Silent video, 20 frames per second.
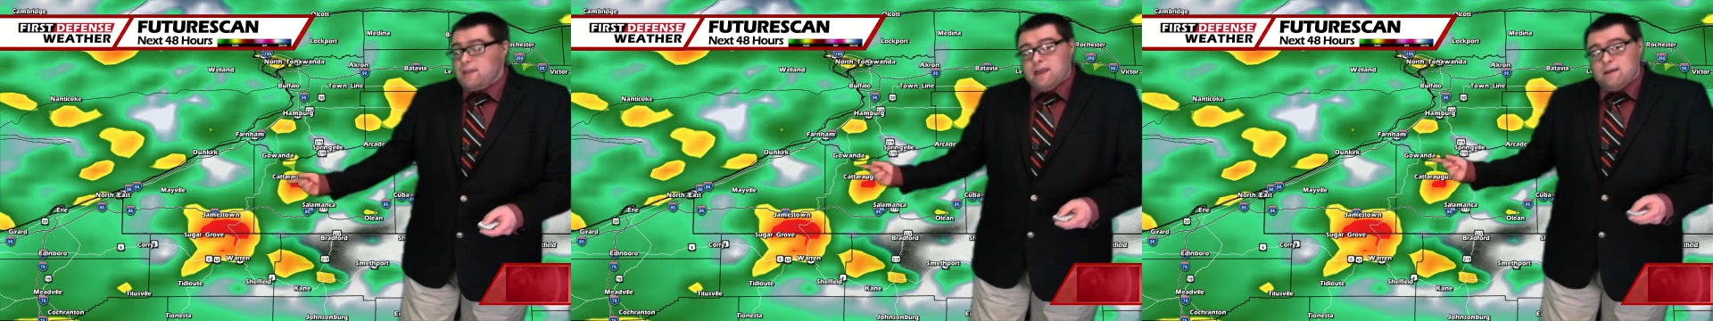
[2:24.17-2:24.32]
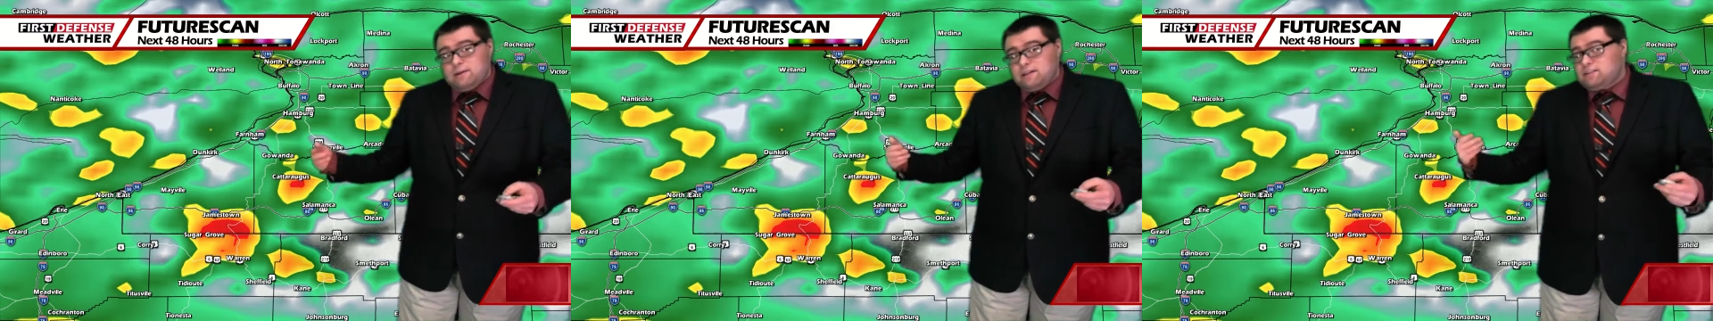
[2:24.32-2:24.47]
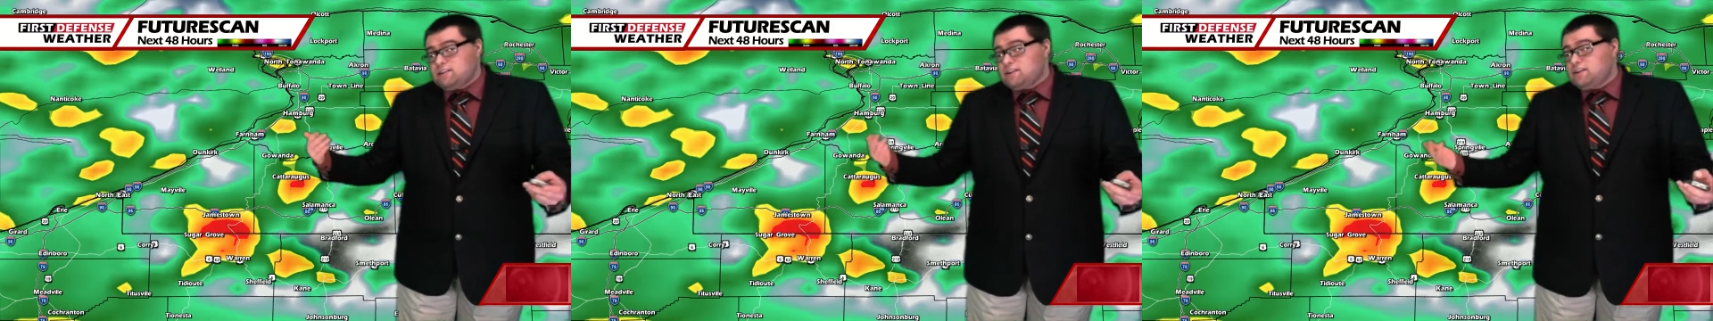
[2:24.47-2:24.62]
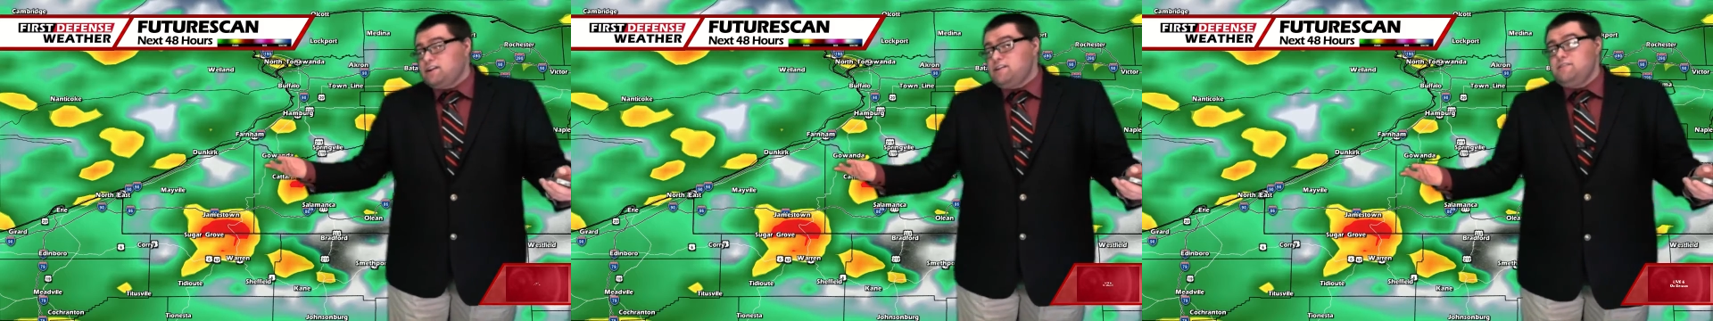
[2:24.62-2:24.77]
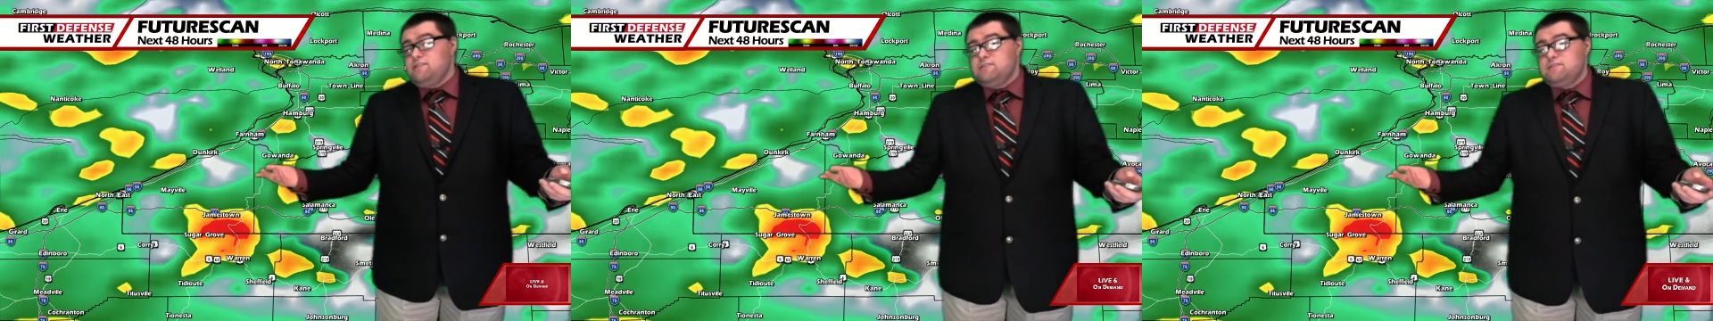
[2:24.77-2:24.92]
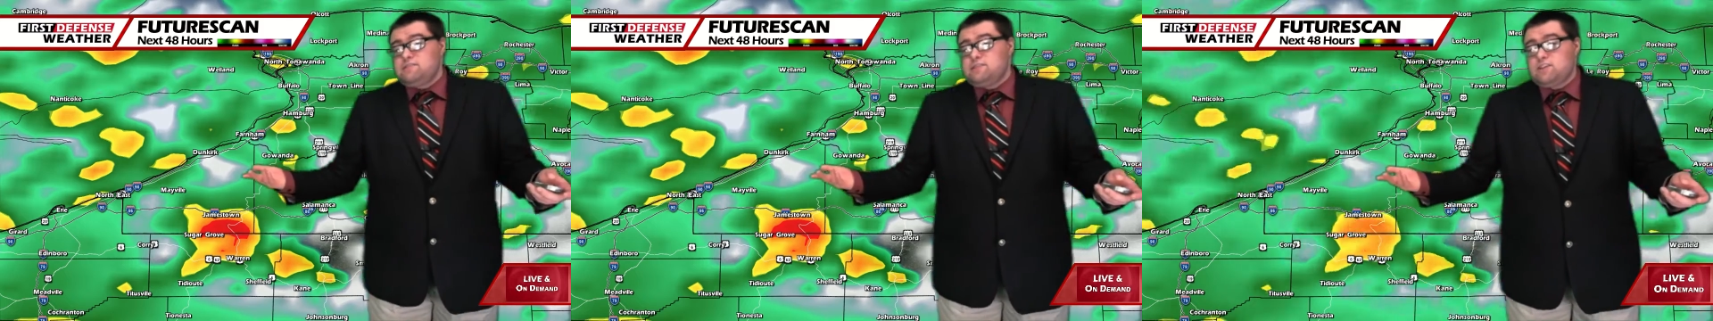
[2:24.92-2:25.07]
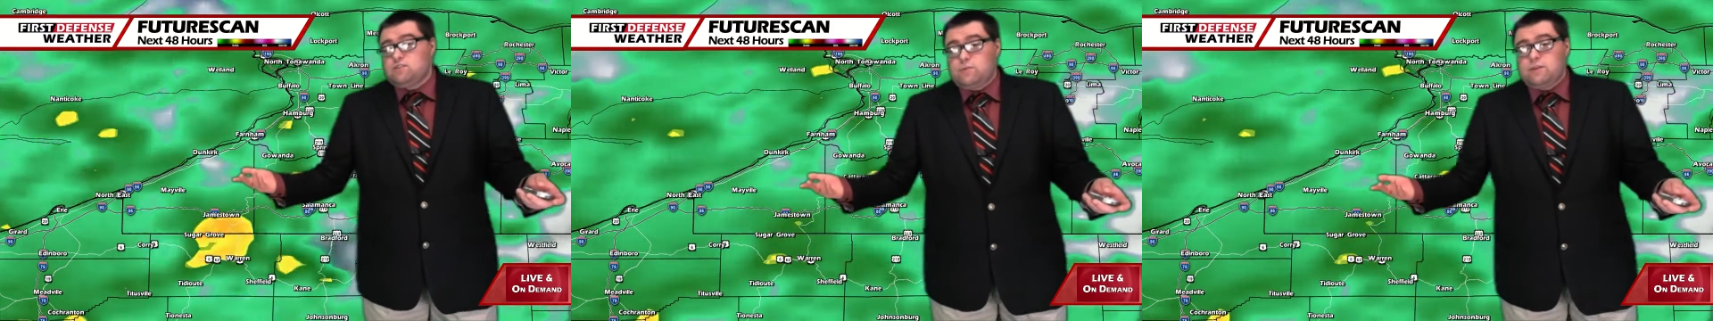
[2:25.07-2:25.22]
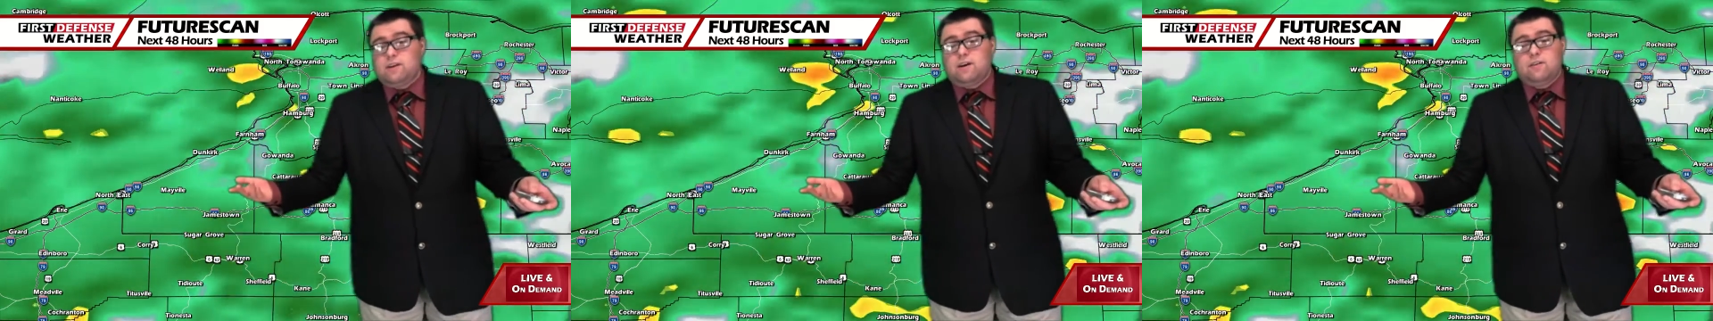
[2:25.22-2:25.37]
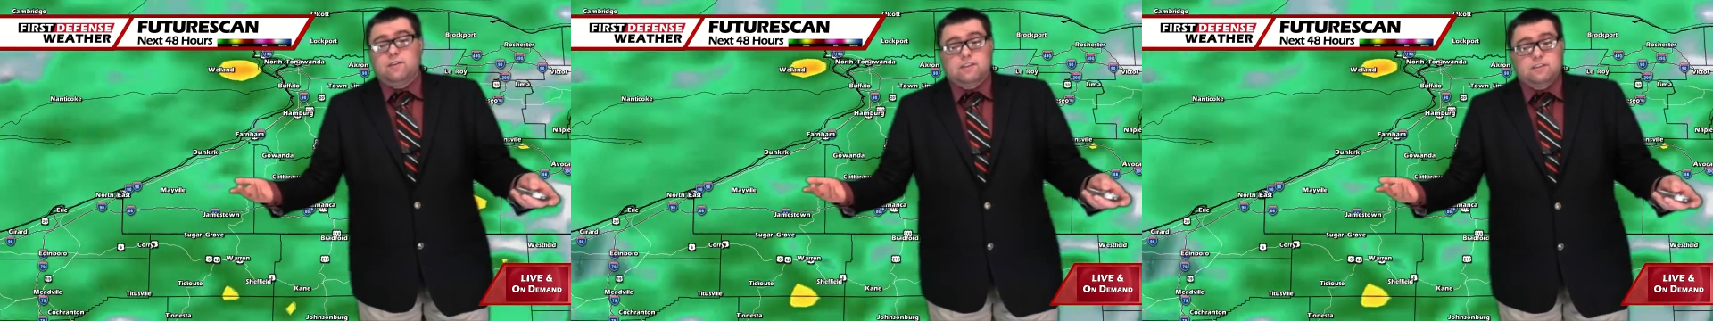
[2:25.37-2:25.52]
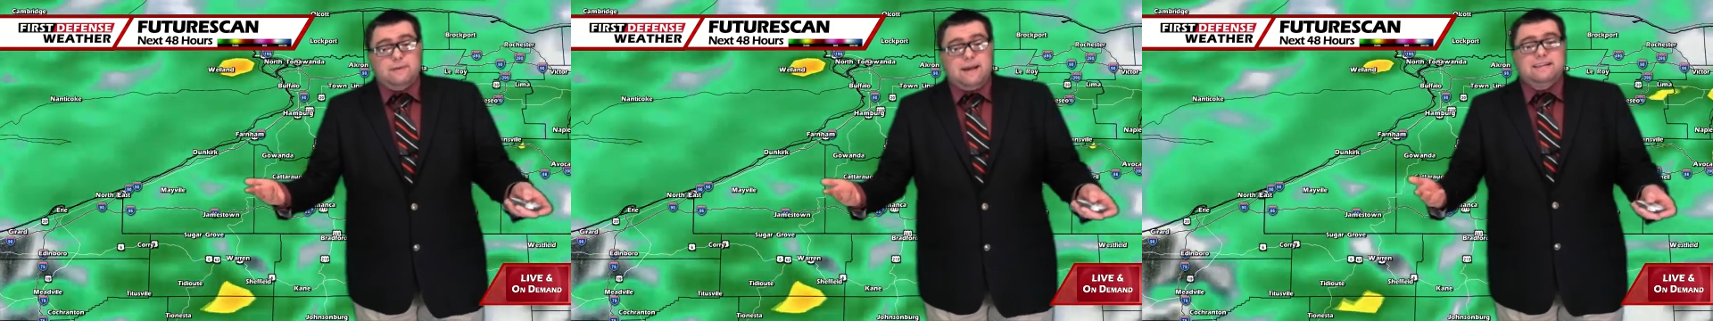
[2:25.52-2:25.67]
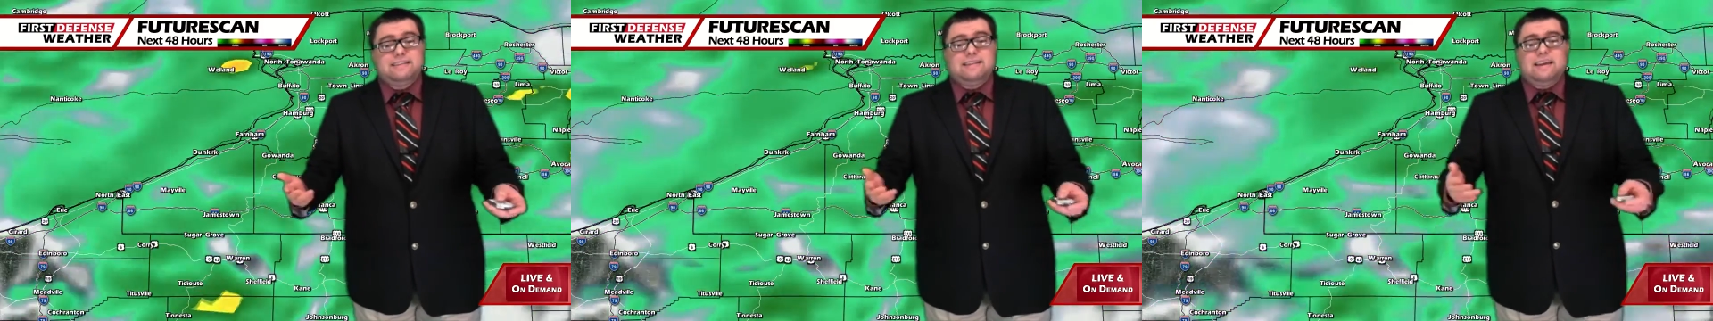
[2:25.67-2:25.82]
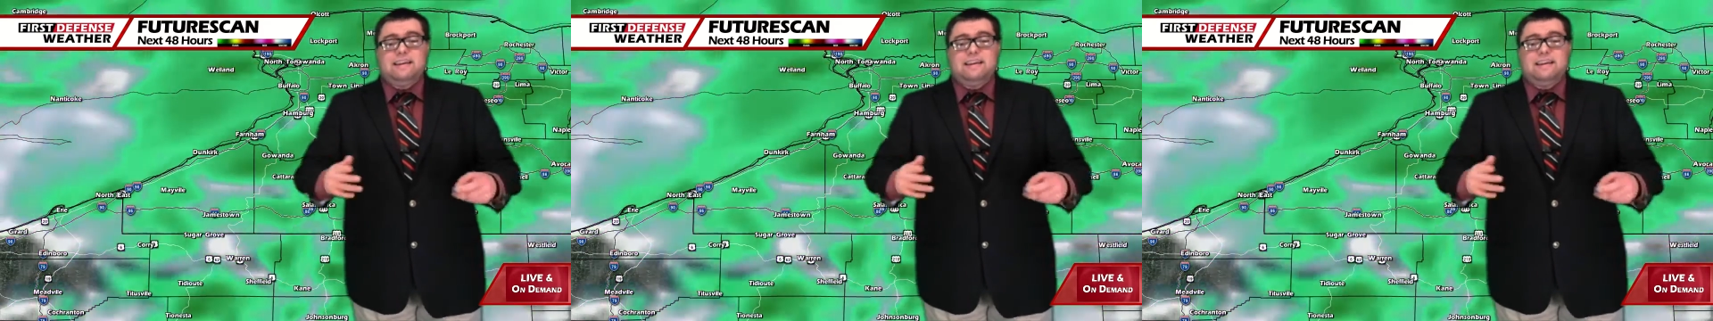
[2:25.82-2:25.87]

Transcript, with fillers: But the good news is we don't expect